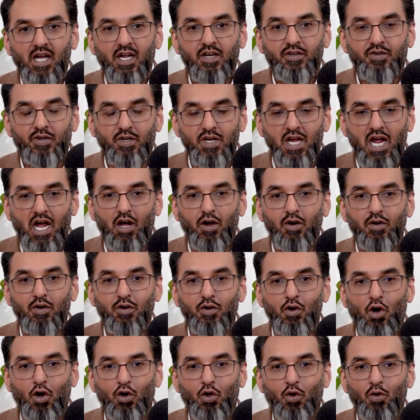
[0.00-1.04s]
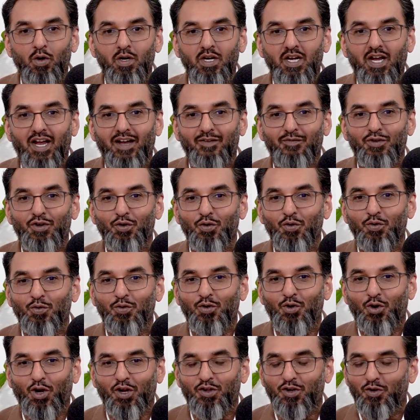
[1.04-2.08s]
So now not only have you
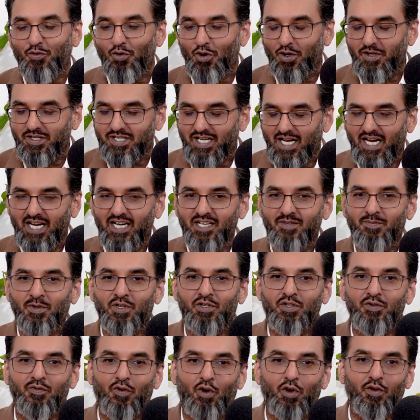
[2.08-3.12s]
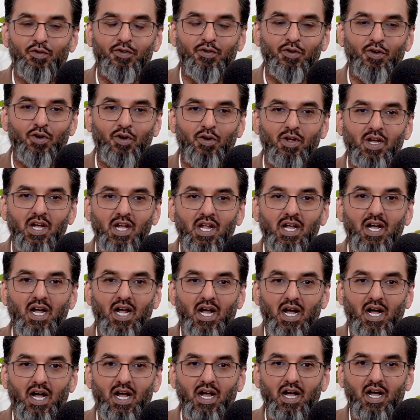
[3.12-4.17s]
got the wrong size, but you've also
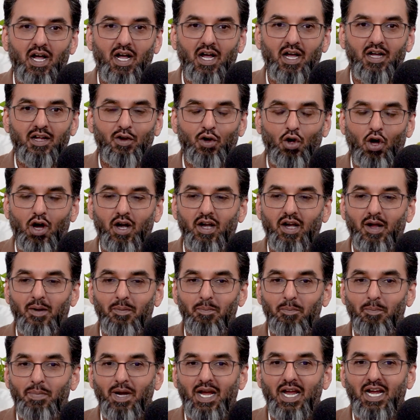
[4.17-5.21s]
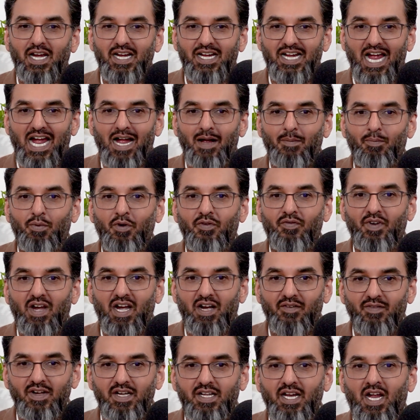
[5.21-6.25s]
got a big gap of
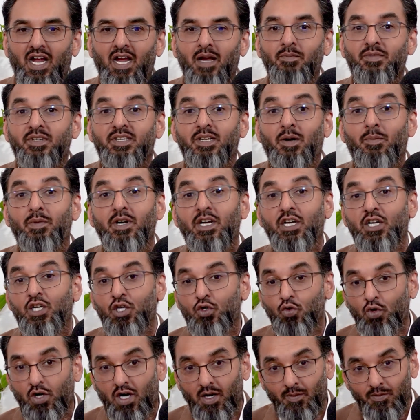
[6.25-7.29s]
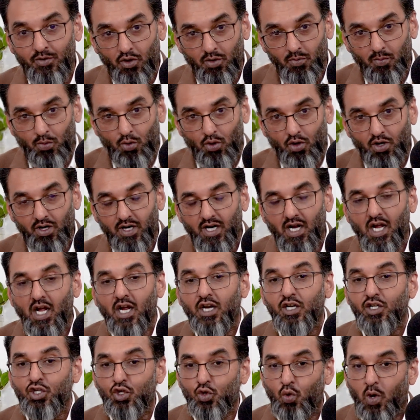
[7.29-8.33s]
every time somebody new comes on board,
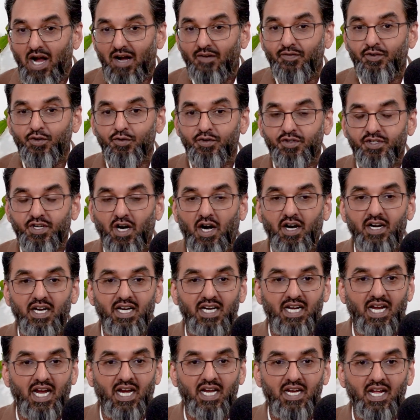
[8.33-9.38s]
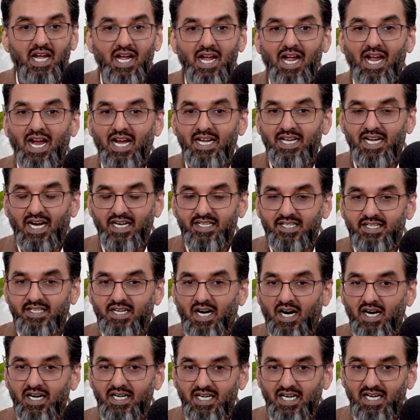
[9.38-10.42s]
you have to start again. And that
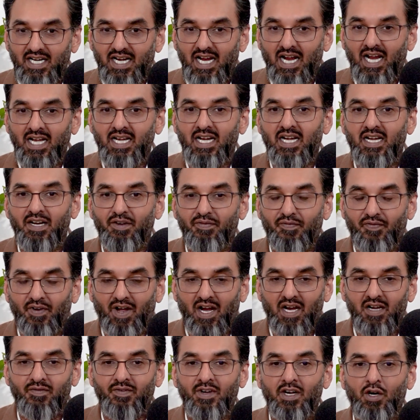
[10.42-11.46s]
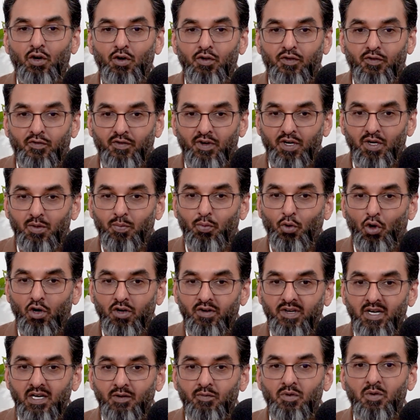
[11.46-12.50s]
starting again in a 5-year or 3-year
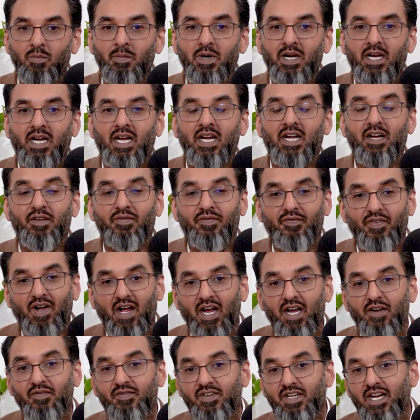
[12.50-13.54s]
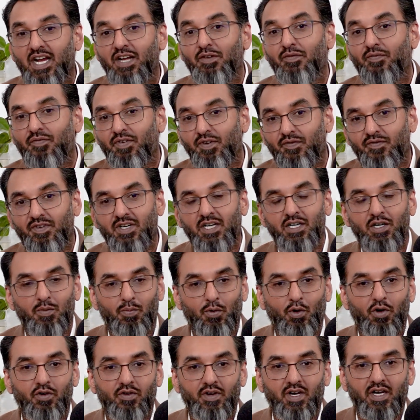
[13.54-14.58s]
project will make it a 5, 10, 15-year
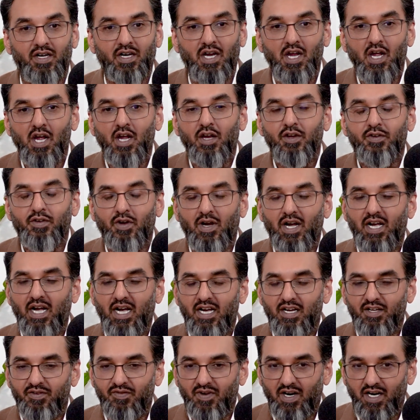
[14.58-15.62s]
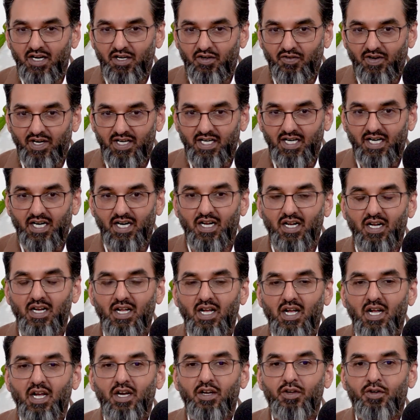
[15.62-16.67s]
project. So it is very critical
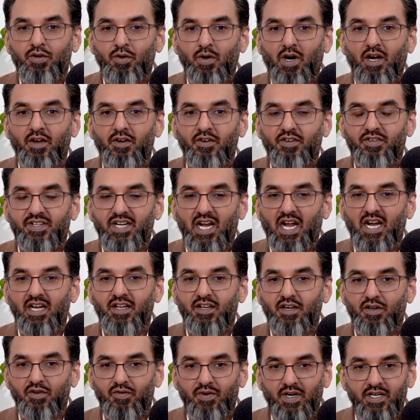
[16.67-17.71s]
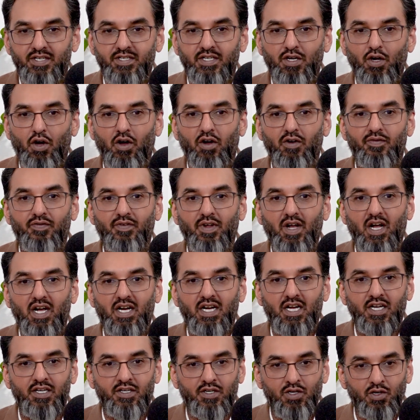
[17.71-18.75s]
to understand the risk of
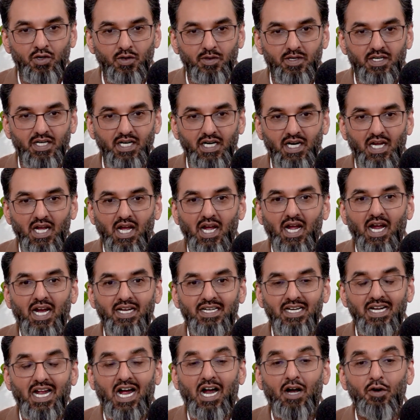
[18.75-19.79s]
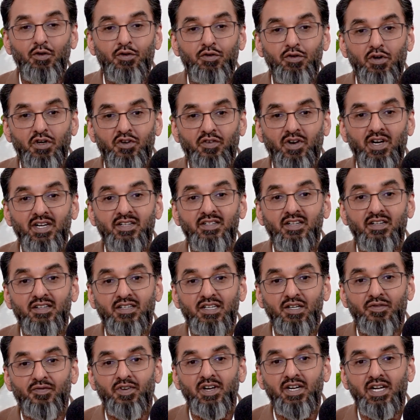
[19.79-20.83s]
continuity and then how to address the
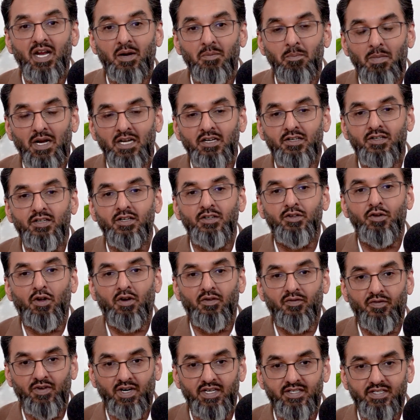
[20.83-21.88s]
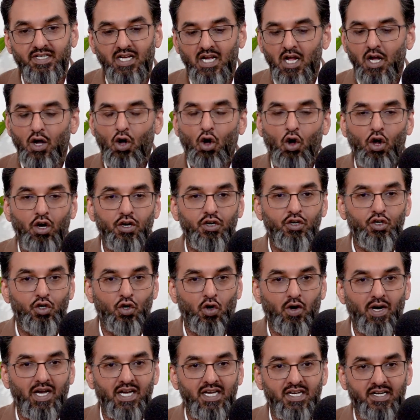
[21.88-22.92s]
different dimensions of risk on
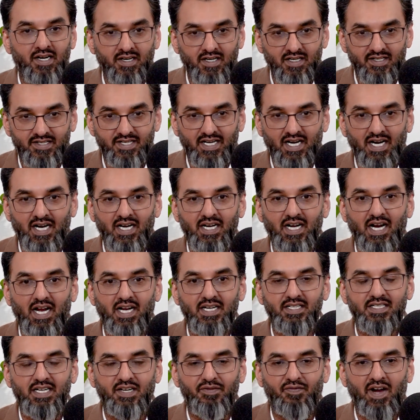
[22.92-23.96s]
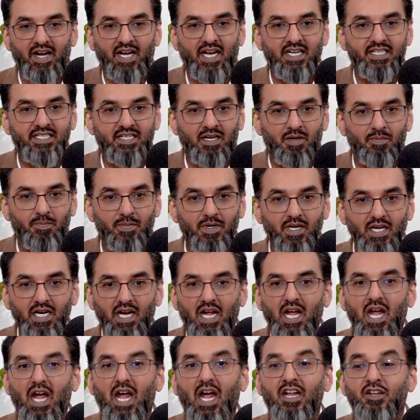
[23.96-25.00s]
your internal side as a finance company,
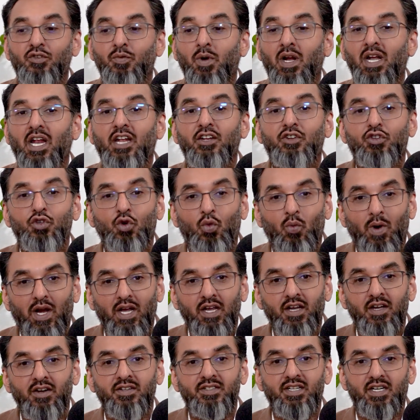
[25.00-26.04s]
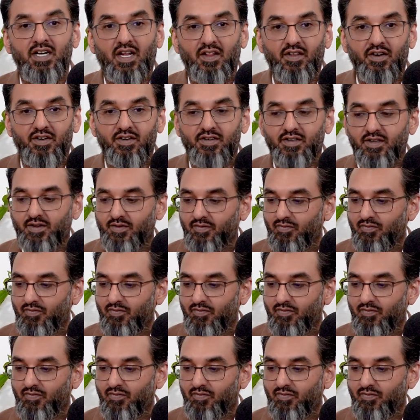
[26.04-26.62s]
as well as your vendors and others.